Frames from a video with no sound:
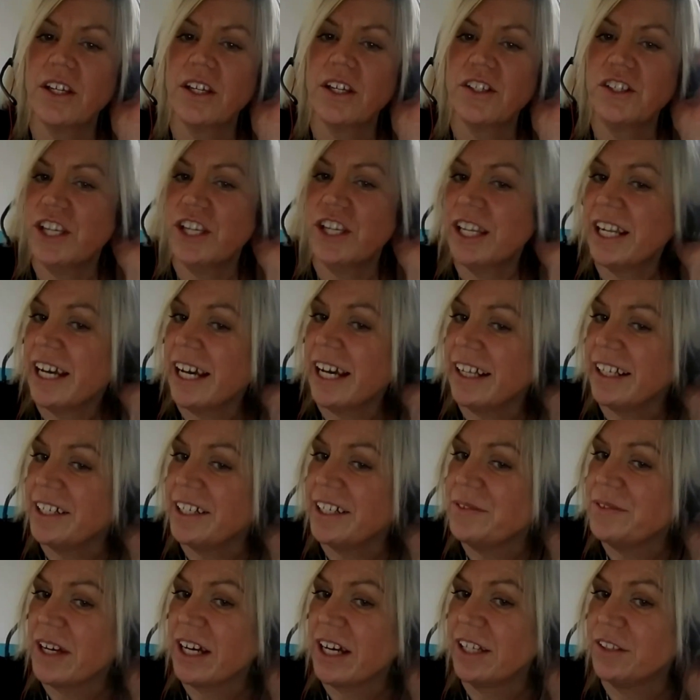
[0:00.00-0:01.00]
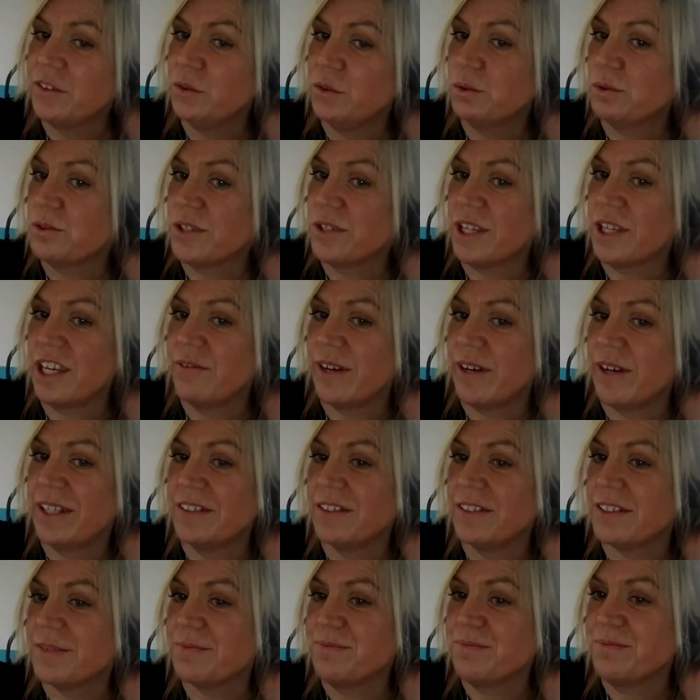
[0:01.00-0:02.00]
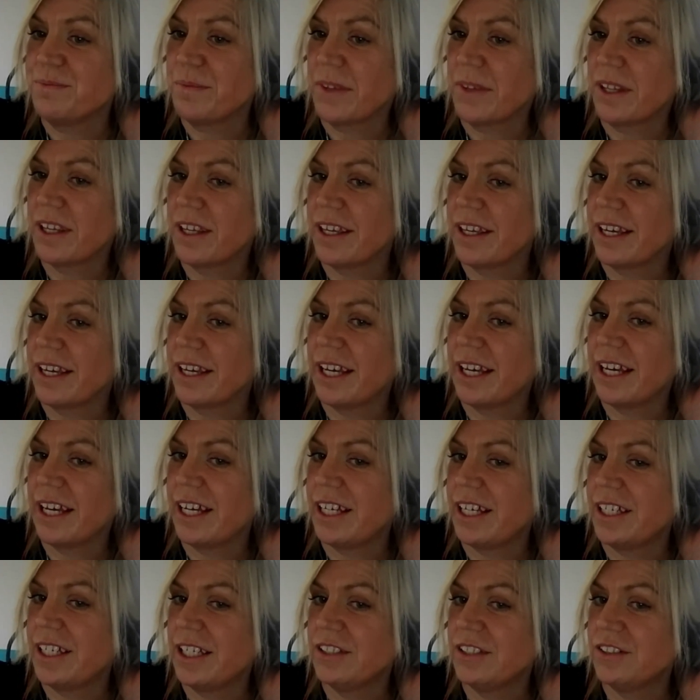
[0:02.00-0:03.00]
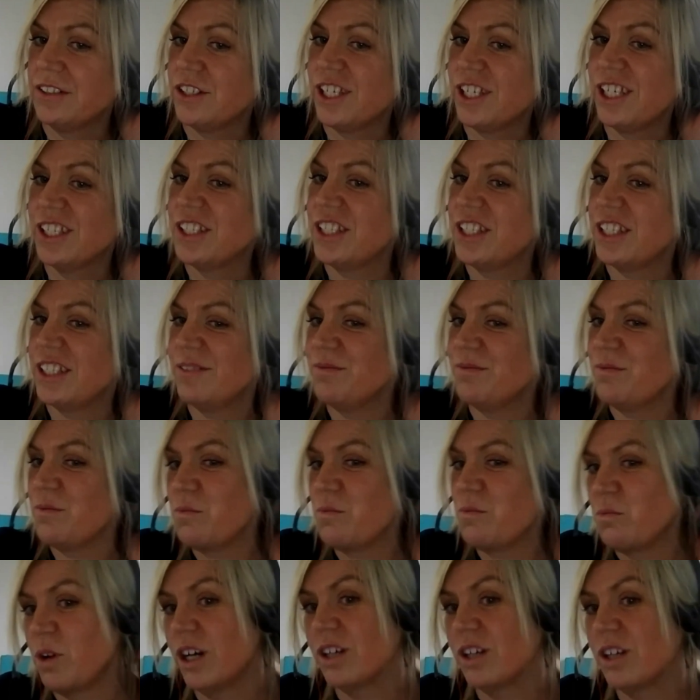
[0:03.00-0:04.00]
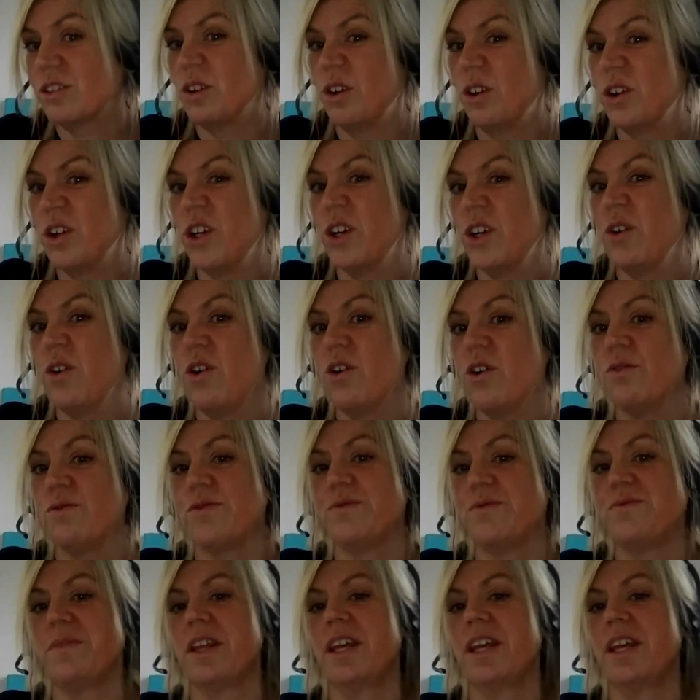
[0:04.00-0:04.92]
She and Alan had no savings. She had worked on and off